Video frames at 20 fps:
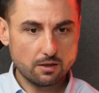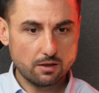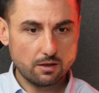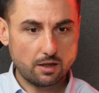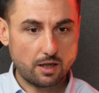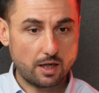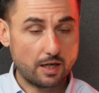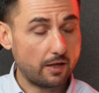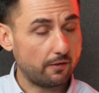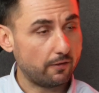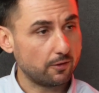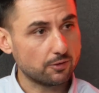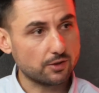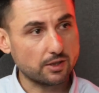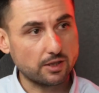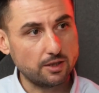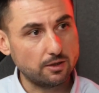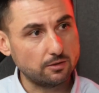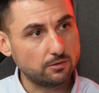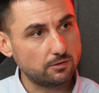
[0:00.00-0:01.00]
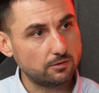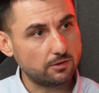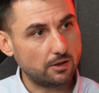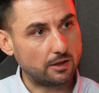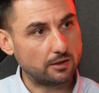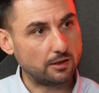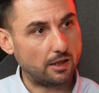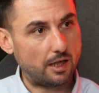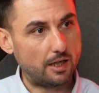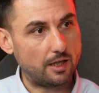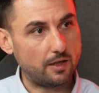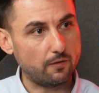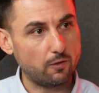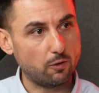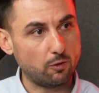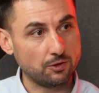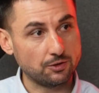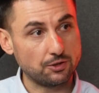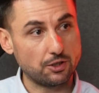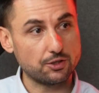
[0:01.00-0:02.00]
high-level skill and
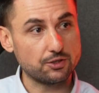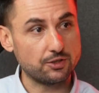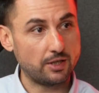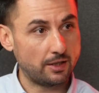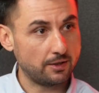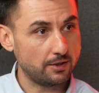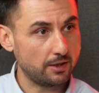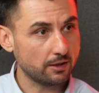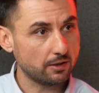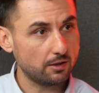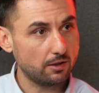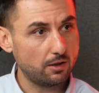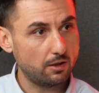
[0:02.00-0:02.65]
high-level understanding,